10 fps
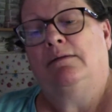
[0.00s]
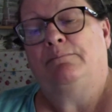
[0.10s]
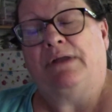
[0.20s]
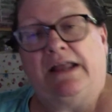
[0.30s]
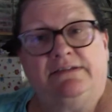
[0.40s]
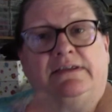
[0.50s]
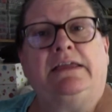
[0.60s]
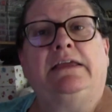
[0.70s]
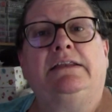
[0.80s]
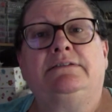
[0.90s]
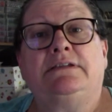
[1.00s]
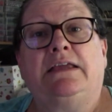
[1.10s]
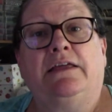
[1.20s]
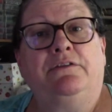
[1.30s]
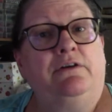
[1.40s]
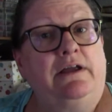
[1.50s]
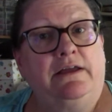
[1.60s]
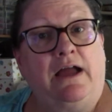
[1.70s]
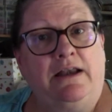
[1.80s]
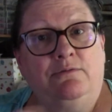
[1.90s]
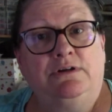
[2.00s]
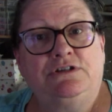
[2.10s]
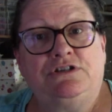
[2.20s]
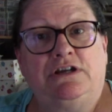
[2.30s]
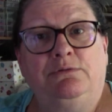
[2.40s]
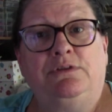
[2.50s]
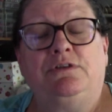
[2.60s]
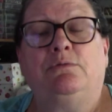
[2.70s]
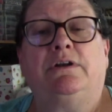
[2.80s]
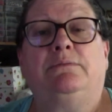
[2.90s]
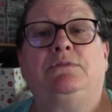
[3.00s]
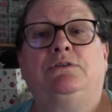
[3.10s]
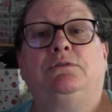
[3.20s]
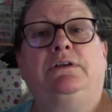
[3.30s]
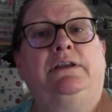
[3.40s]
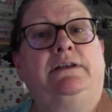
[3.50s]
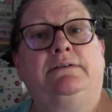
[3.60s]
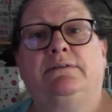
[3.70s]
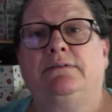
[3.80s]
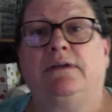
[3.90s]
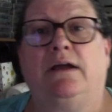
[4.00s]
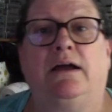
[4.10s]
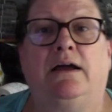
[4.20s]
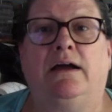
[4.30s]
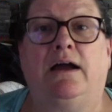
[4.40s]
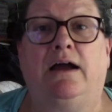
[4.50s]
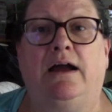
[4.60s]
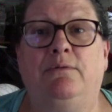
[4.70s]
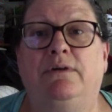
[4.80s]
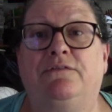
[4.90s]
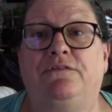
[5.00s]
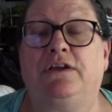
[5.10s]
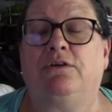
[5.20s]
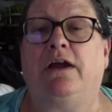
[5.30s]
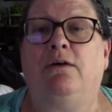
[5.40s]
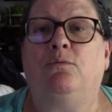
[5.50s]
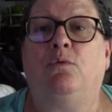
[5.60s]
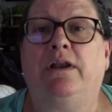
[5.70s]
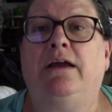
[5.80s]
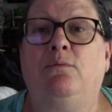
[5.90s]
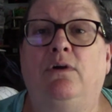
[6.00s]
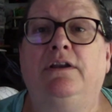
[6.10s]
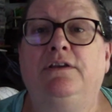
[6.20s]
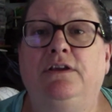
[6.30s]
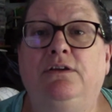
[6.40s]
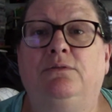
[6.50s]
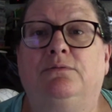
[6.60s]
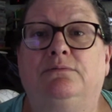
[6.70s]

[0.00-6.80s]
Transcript: But as I get it together, I kind of want to share with you what I'm doing, and I want to figure out what I want to do.